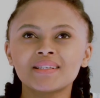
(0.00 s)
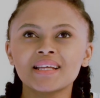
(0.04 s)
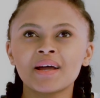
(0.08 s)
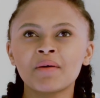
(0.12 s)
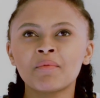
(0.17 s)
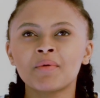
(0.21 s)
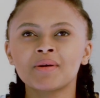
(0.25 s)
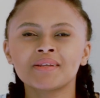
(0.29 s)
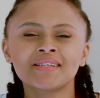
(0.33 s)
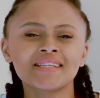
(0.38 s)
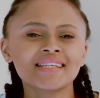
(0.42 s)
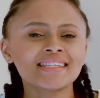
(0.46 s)

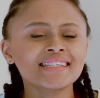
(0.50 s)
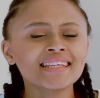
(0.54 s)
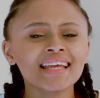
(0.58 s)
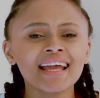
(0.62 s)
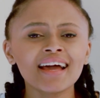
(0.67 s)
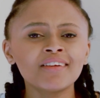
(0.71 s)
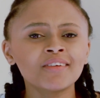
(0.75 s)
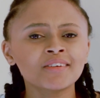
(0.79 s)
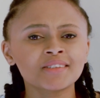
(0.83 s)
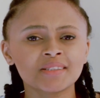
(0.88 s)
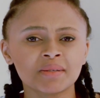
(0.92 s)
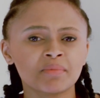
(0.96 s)

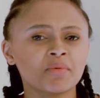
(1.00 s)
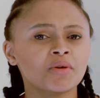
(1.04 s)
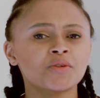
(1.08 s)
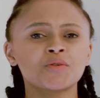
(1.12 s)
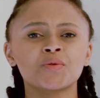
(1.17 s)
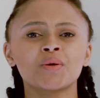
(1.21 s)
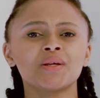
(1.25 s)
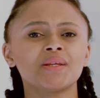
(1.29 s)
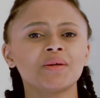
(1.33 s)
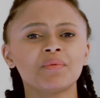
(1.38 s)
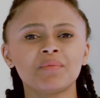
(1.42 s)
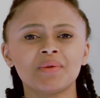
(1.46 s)

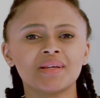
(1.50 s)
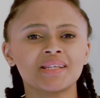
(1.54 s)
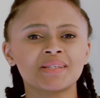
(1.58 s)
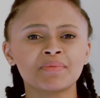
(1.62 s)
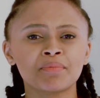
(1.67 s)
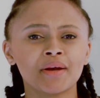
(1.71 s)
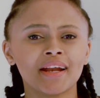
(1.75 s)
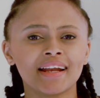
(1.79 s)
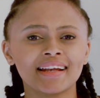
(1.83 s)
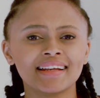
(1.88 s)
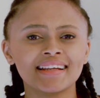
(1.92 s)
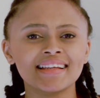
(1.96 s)
20 weeks
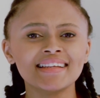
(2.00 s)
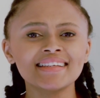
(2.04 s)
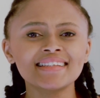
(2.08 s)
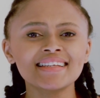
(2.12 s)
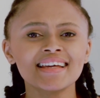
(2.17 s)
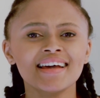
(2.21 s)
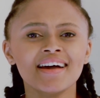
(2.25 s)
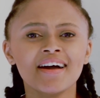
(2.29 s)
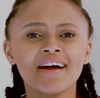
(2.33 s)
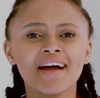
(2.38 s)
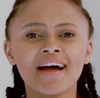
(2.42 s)
pregnant.